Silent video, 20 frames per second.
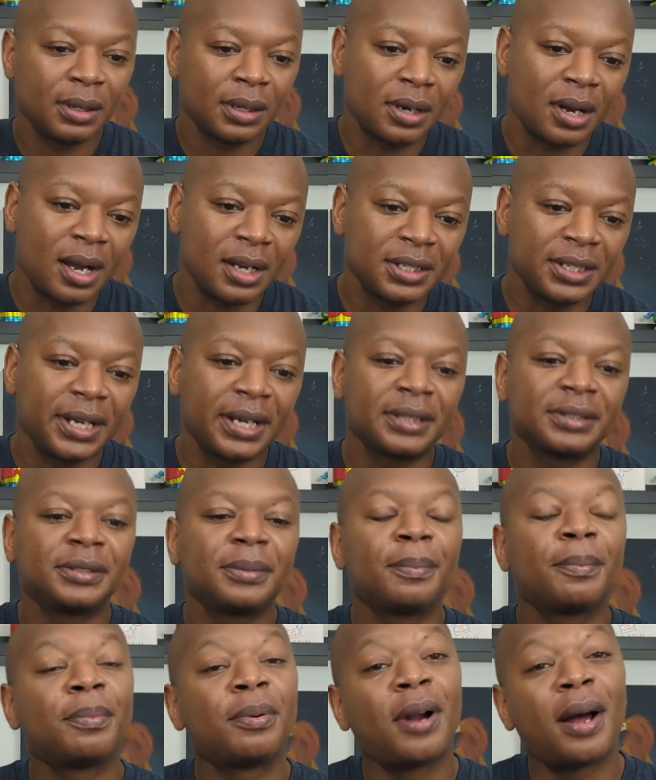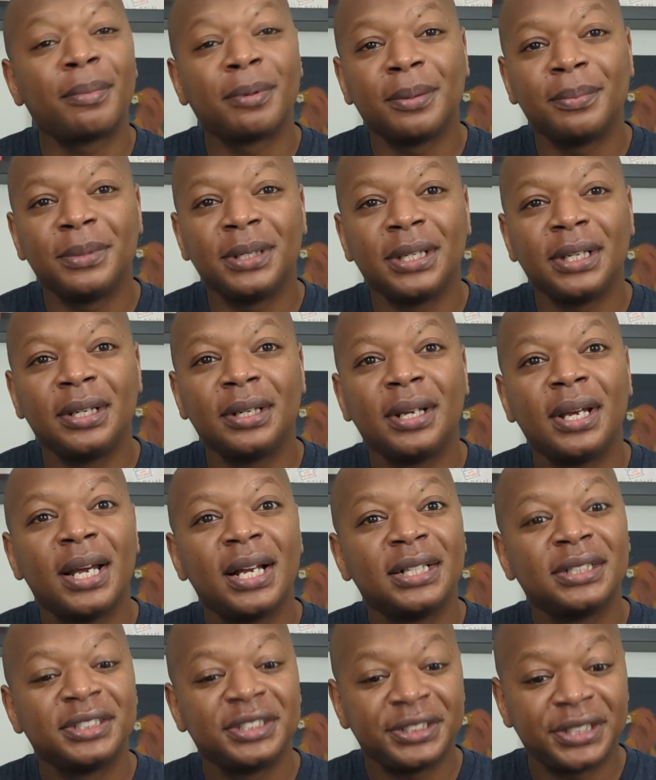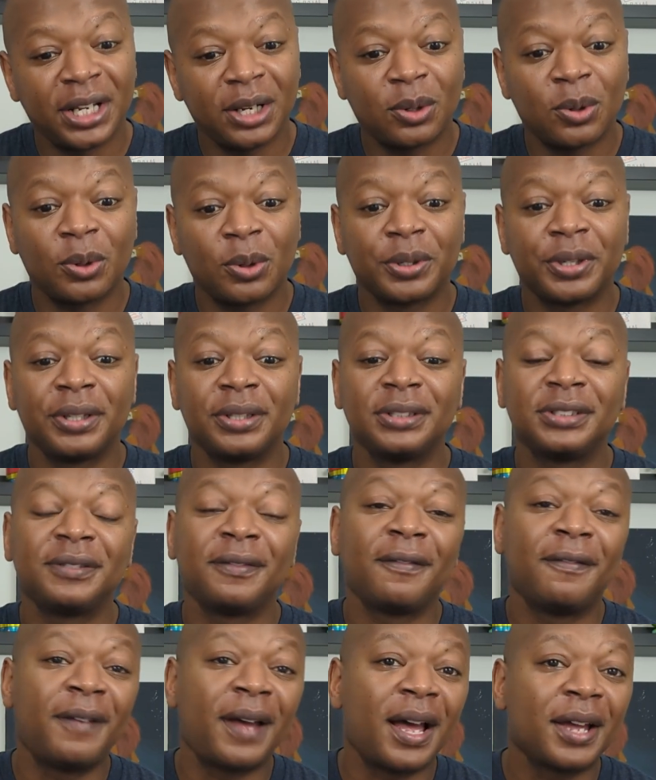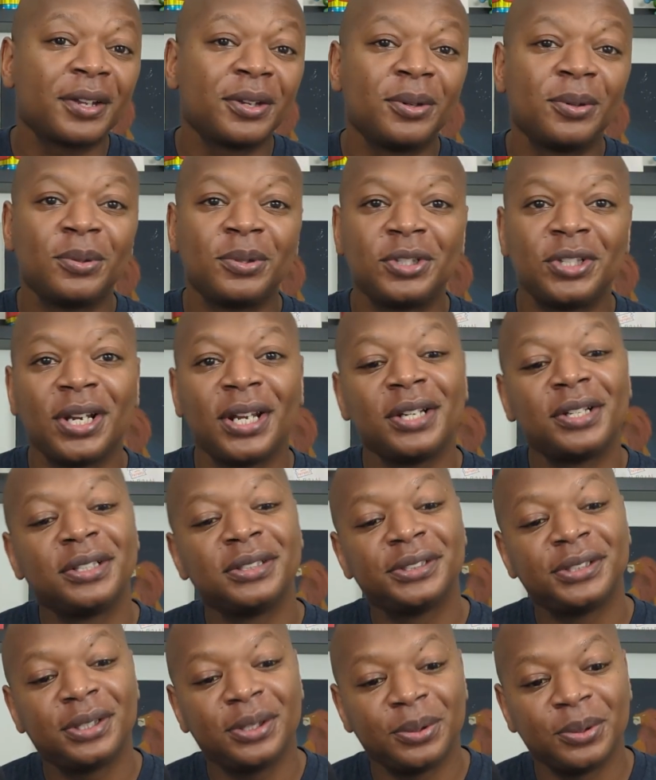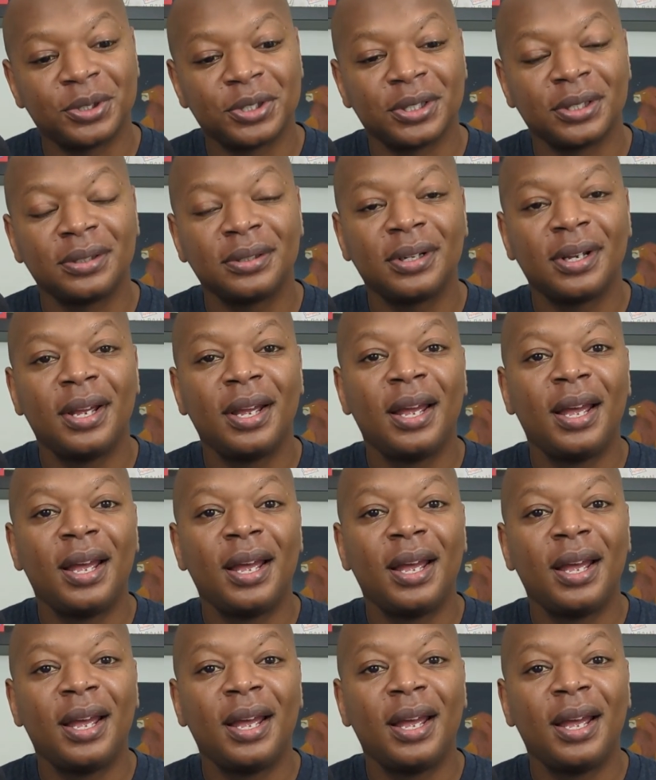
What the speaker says: context, problem, need, stakeholders, value, change, and solution.